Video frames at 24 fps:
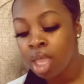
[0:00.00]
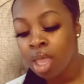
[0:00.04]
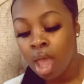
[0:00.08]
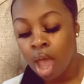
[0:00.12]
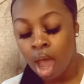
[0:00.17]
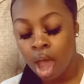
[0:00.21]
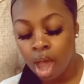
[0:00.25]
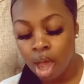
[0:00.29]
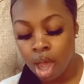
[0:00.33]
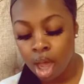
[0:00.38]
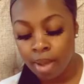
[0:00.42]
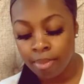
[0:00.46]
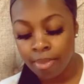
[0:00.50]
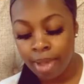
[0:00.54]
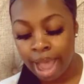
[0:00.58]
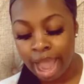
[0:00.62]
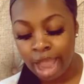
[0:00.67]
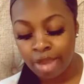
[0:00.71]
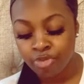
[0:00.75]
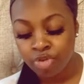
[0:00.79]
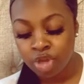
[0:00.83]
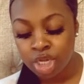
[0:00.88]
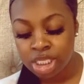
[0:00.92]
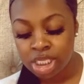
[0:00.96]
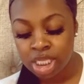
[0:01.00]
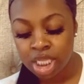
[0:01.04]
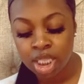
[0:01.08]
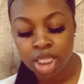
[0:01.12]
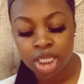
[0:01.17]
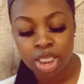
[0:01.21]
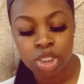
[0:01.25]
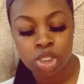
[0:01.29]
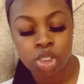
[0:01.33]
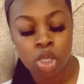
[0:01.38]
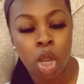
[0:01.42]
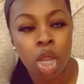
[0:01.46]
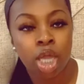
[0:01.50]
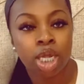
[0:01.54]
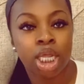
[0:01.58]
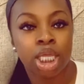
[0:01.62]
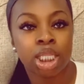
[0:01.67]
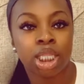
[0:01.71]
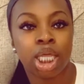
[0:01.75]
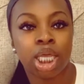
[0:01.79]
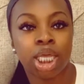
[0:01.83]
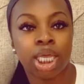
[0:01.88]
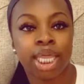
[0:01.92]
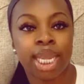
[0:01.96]
I recently
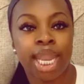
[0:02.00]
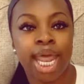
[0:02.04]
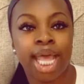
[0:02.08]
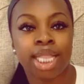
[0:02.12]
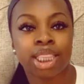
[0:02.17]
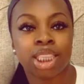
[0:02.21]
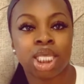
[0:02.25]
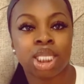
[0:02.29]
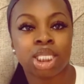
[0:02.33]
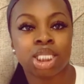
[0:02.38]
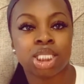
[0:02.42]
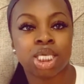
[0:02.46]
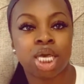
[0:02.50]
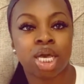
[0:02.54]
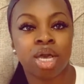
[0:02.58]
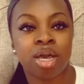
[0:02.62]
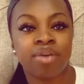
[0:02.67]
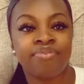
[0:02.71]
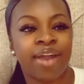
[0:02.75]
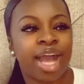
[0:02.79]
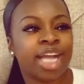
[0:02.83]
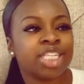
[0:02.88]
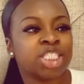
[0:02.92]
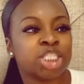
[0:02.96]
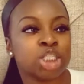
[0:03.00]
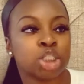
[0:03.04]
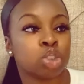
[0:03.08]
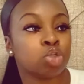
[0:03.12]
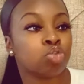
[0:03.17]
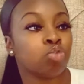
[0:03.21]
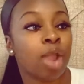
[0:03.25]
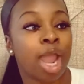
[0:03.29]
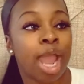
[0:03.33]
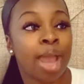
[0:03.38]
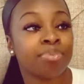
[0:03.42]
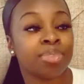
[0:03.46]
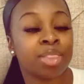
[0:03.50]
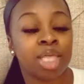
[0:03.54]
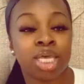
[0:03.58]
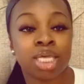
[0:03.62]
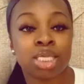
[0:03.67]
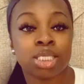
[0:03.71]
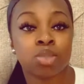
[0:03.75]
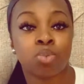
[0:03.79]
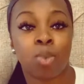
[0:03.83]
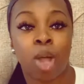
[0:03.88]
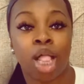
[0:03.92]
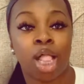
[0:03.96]
started looking at the Dove. I just grabbed
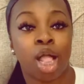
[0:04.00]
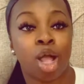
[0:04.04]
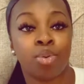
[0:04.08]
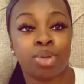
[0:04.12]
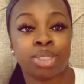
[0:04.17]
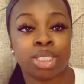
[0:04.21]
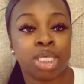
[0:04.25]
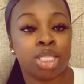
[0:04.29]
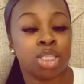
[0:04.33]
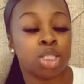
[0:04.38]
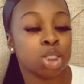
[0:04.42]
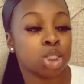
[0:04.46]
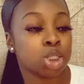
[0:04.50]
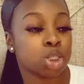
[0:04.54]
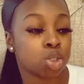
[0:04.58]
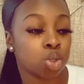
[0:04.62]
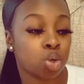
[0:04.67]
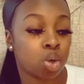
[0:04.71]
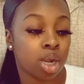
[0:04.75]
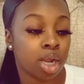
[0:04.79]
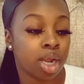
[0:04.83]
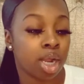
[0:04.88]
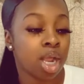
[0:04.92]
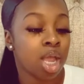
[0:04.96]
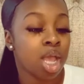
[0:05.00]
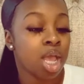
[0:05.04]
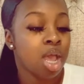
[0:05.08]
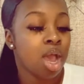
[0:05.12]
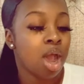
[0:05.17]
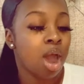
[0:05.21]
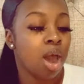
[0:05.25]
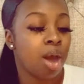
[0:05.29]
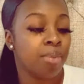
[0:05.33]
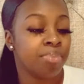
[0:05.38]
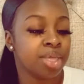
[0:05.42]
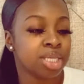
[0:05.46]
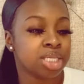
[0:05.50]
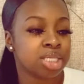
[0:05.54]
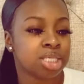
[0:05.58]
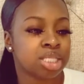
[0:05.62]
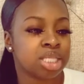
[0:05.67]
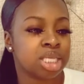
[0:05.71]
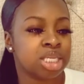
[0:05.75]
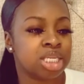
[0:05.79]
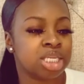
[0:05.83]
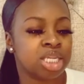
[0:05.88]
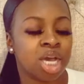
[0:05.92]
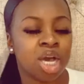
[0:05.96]
this while I was in the store. This is
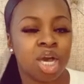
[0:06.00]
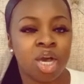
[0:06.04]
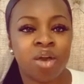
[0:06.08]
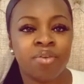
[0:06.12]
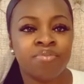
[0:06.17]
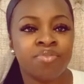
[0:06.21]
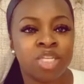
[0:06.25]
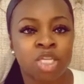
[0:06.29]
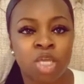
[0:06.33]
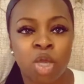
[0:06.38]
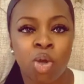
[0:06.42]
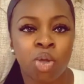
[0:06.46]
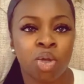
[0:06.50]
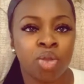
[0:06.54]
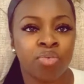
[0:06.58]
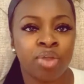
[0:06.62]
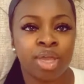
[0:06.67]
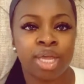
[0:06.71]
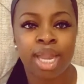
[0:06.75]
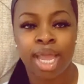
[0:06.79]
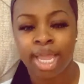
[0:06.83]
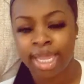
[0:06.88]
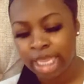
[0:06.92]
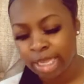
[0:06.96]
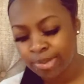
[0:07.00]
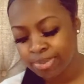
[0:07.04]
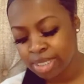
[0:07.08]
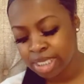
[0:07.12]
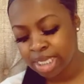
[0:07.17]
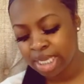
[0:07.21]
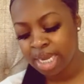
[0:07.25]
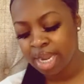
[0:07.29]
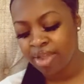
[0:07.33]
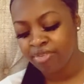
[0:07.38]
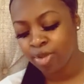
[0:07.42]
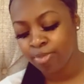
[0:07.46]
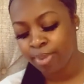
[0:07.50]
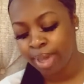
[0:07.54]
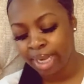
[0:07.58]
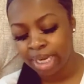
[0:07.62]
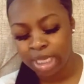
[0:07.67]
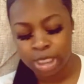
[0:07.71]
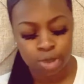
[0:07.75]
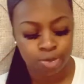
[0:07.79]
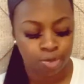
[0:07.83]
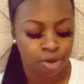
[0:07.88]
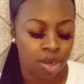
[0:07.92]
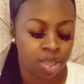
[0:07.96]
the Dove deodorant. I keep seeing everybody
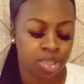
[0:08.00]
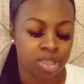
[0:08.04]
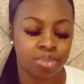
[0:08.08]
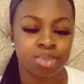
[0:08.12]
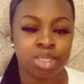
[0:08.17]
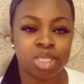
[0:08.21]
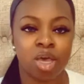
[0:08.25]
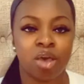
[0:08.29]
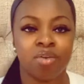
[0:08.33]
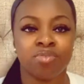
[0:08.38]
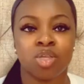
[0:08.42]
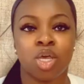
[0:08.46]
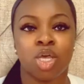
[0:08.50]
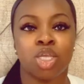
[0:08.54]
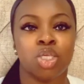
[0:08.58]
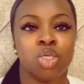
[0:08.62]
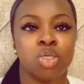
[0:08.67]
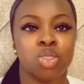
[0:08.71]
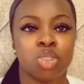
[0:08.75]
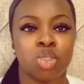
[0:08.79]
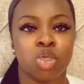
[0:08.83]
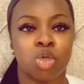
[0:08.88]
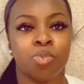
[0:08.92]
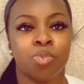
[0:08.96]
spray on themselves on YouTube,